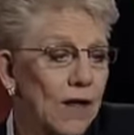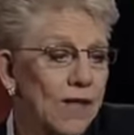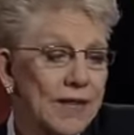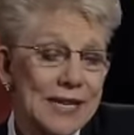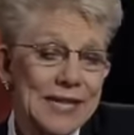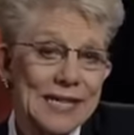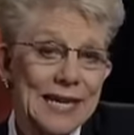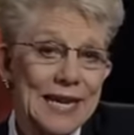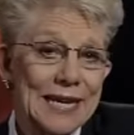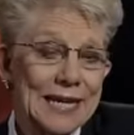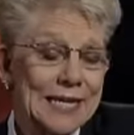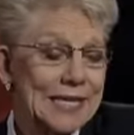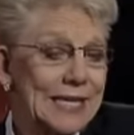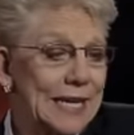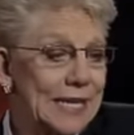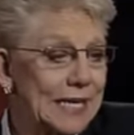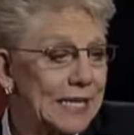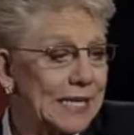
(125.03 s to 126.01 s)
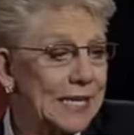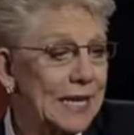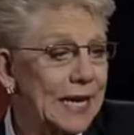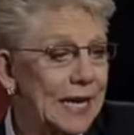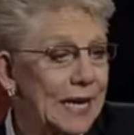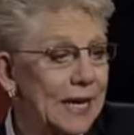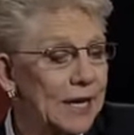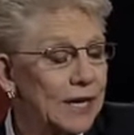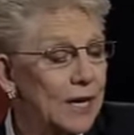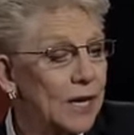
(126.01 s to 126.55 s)
of this excess
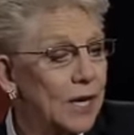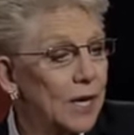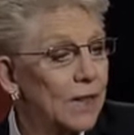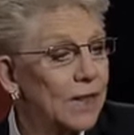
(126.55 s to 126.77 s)
skin,